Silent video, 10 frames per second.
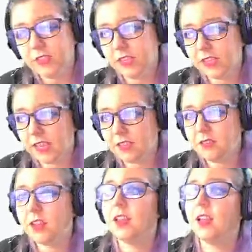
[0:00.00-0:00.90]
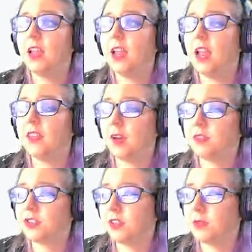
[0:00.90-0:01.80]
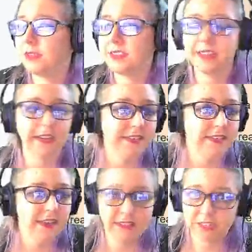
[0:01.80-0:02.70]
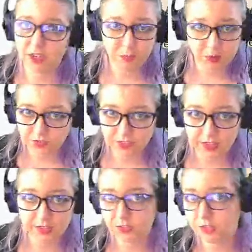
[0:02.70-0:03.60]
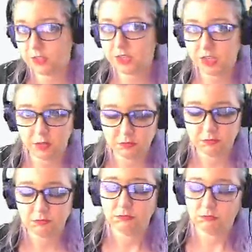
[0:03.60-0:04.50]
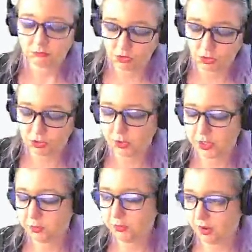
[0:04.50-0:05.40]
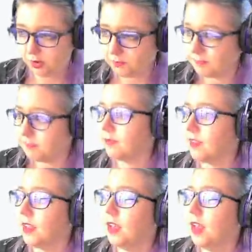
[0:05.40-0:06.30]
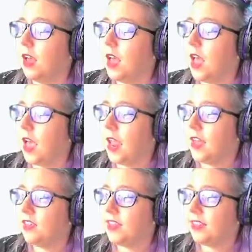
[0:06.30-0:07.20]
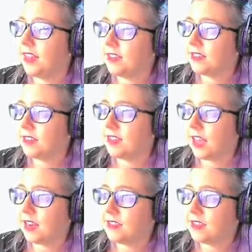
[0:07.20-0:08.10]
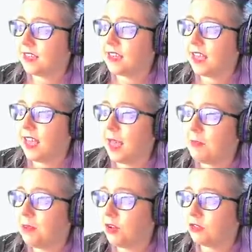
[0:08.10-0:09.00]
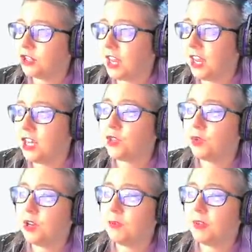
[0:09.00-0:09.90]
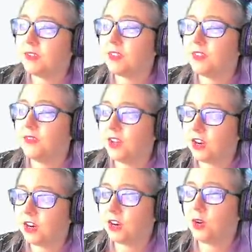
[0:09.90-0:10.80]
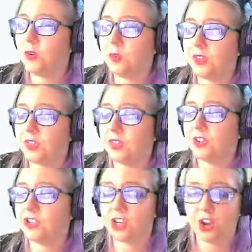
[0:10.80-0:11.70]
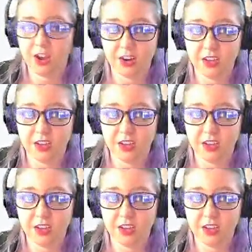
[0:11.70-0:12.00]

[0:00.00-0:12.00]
Again, if that was your only mistake, I did not take off points for that, just, told you why you were wrong. And then lastly, that is a chemical change when you mix the vinegar with the chalk.